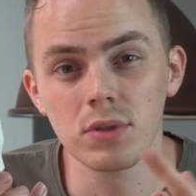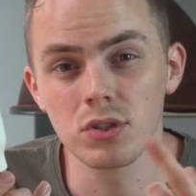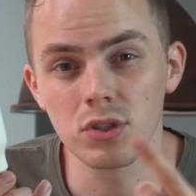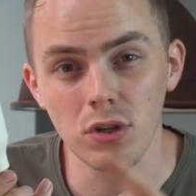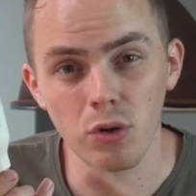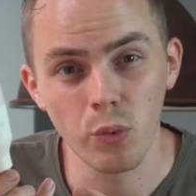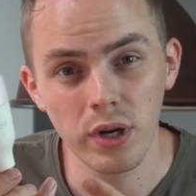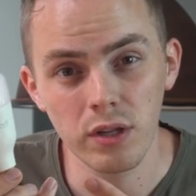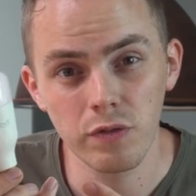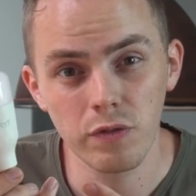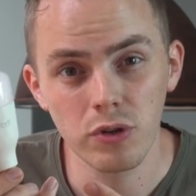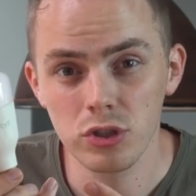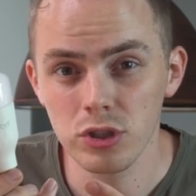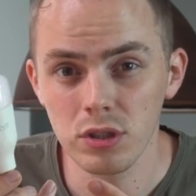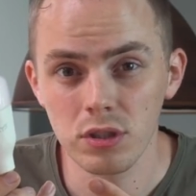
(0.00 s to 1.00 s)
So the white
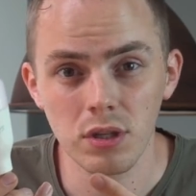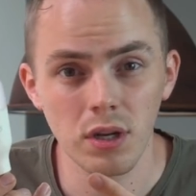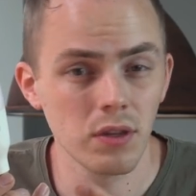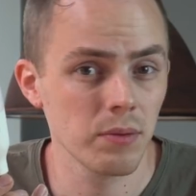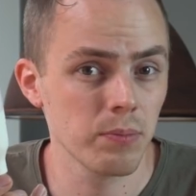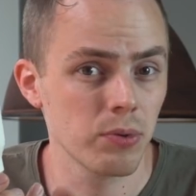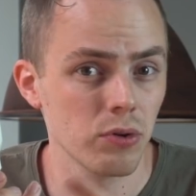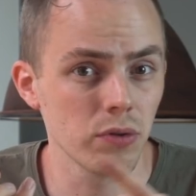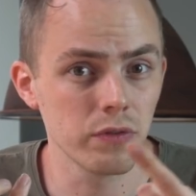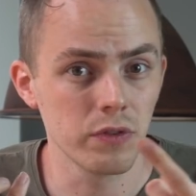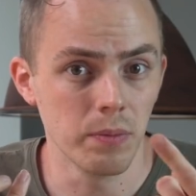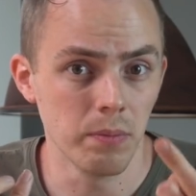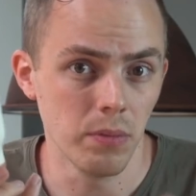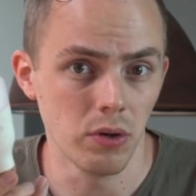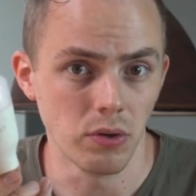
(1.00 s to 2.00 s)
version got improved the
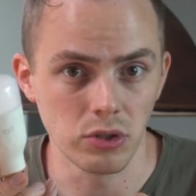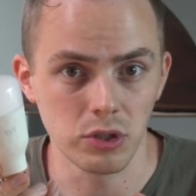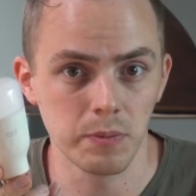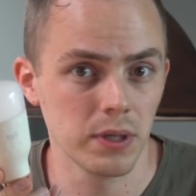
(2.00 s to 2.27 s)
most